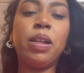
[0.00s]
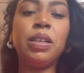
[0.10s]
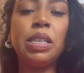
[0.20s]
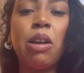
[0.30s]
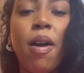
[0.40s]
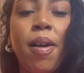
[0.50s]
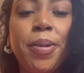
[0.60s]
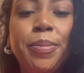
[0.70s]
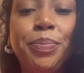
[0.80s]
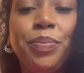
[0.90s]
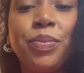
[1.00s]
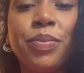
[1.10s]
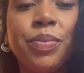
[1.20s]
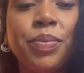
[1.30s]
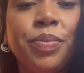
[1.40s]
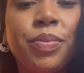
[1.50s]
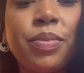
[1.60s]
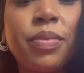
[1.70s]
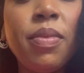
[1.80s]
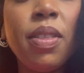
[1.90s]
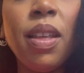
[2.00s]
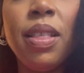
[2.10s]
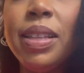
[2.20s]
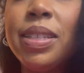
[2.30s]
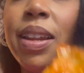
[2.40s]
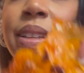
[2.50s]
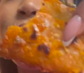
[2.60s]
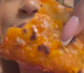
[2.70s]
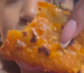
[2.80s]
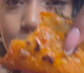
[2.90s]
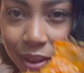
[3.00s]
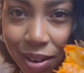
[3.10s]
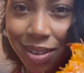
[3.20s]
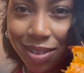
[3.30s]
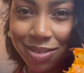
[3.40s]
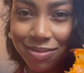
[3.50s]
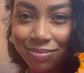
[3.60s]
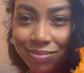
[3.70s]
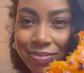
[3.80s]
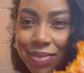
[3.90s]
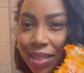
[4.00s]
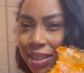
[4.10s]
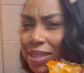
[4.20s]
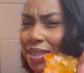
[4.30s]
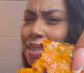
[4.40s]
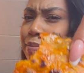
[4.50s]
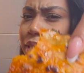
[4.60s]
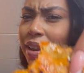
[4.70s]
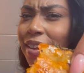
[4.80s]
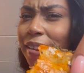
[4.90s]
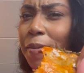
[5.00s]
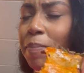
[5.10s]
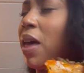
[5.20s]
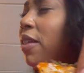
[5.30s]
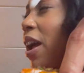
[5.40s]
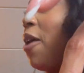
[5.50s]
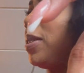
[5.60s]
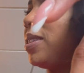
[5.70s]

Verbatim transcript: So um, let's get into this video. Like this this video. Mel, how is